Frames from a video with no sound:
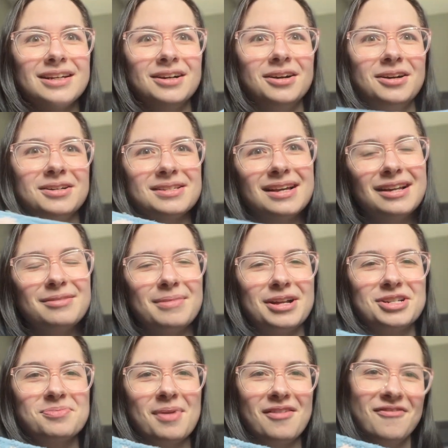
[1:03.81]
hearts kind of
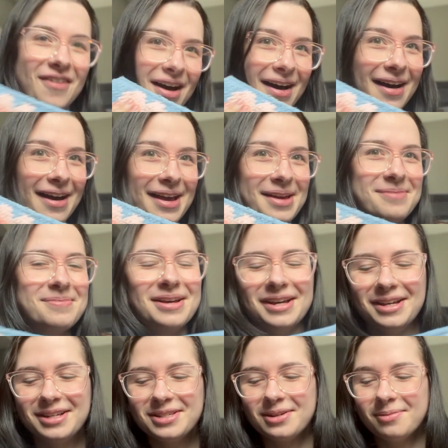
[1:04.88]
match my vibe,
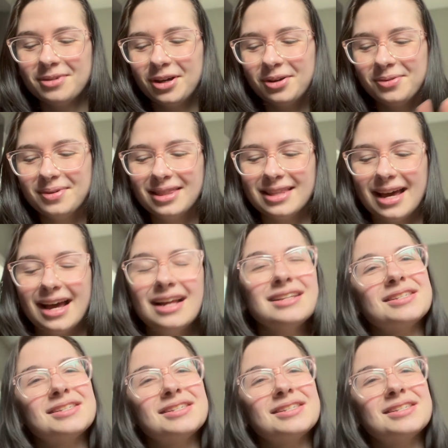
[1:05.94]
so I'm going with that.